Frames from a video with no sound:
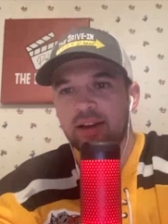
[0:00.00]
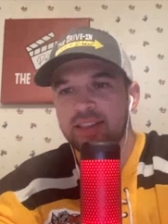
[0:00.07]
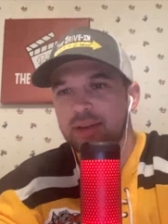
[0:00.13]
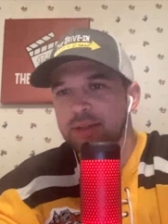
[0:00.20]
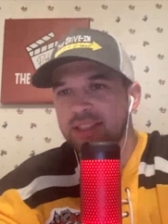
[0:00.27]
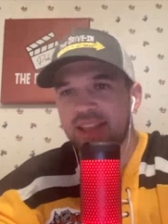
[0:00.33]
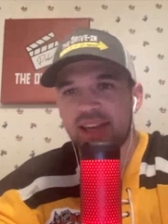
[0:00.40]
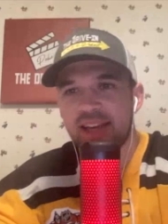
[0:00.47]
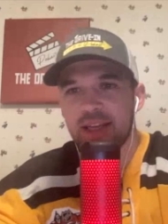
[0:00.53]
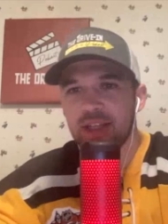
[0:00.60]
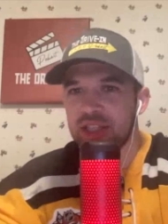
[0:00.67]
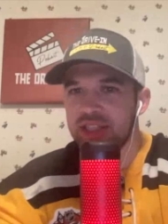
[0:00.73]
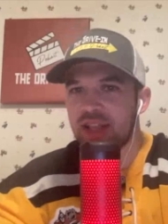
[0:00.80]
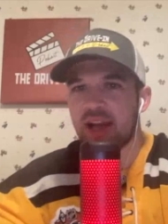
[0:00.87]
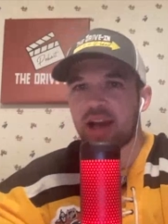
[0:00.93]
because I was thinking
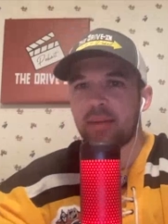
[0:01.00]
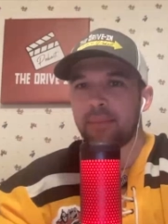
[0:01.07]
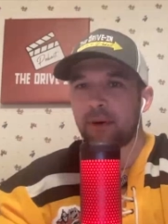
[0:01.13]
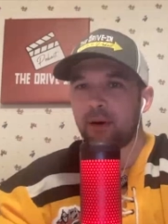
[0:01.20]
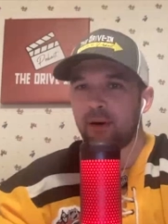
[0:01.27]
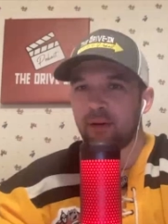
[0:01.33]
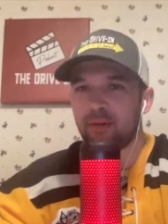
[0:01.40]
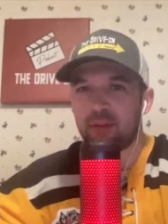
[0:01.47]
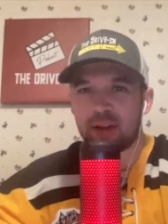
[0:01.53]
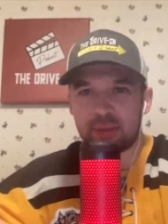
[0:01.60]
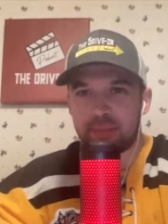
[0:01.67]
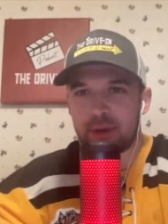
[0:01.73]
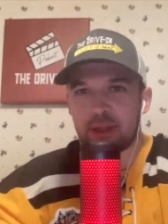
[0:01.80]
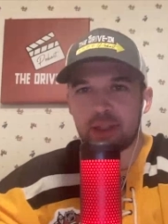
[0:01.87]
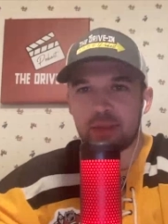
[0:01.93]
she's not a part of like the
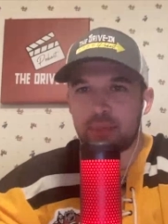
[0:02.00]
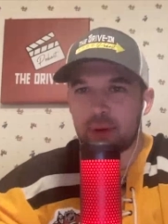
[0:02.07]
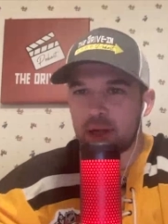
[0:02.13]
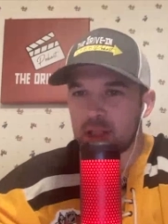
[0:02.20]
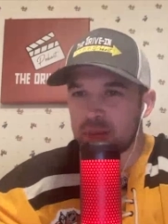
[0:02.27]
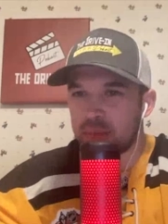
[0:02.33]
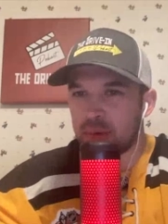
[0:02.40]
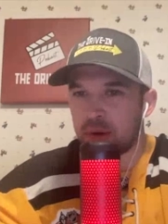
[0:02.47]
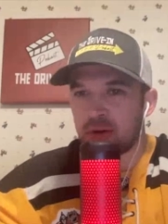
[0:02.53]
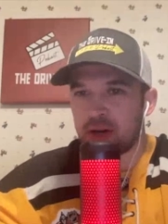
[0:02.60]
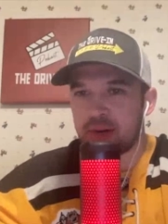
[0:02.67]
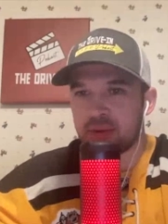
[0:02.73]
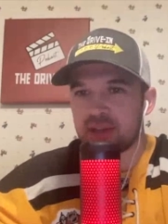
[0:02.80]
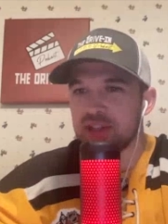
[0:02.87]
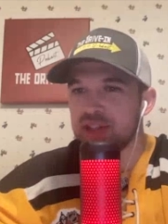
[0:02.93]
Buds Buds
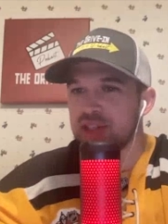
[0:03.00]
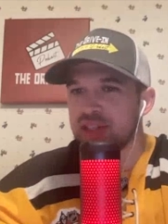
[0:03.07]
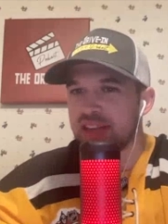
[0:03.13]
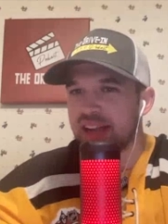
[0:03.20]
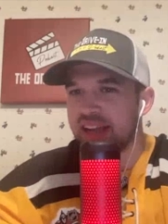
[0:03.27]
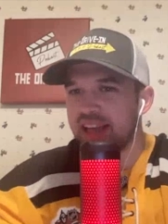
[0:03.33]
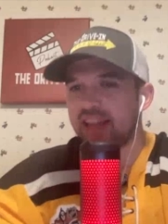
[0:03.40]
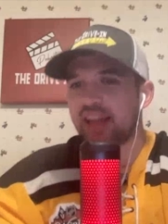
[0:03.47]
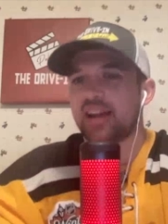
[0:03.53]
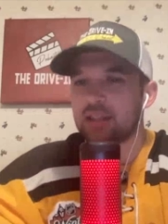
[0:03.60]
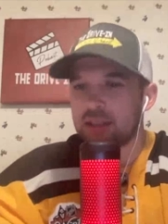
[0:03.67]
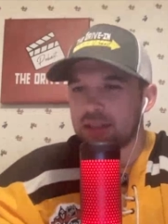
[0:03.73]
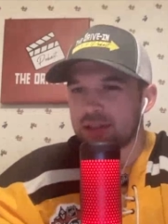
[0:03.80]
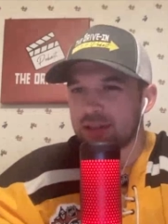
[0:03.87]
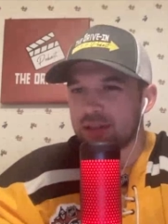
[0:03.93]
program because she's like
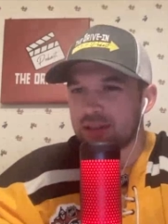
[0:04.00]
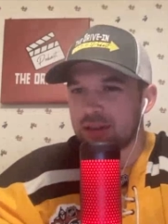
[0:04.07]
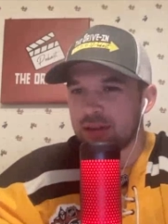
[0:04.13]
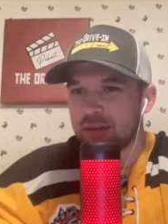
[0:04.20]
against